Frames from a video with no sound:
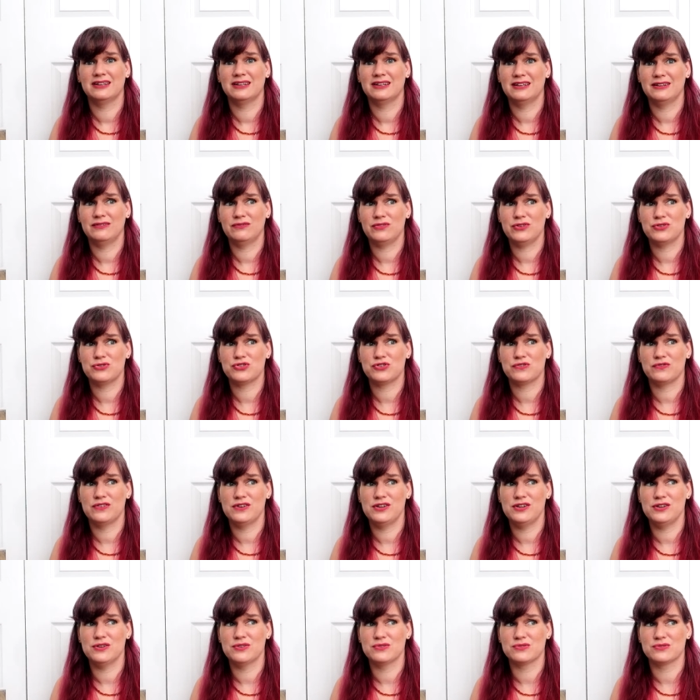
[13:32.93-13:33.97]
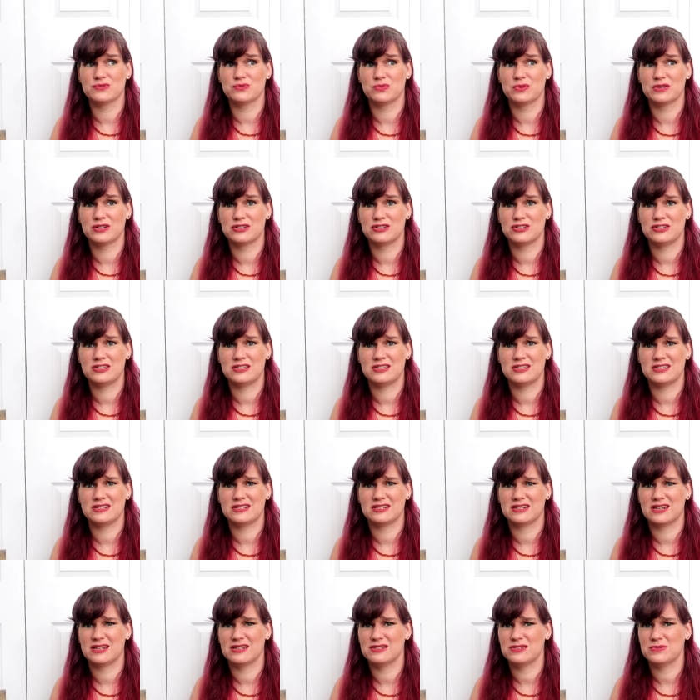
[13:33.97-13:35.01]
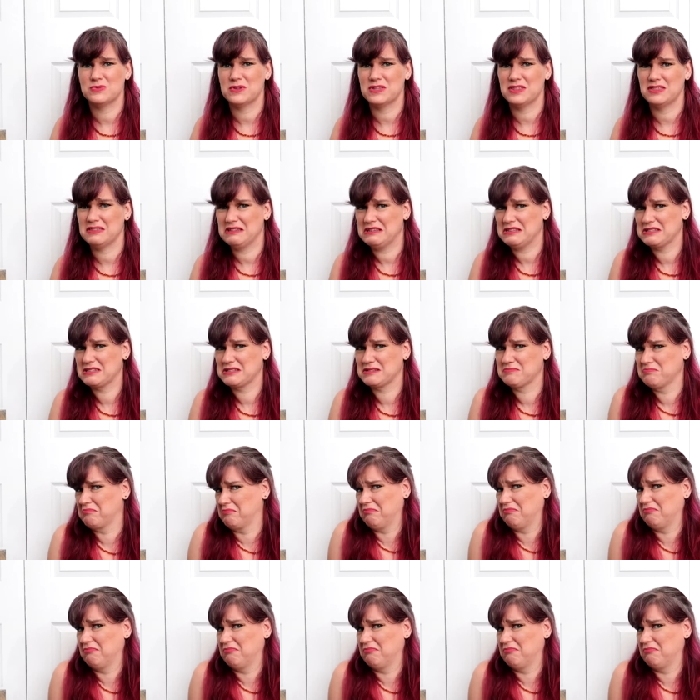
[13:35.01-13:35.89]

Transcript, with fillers: in future videos what she does with this.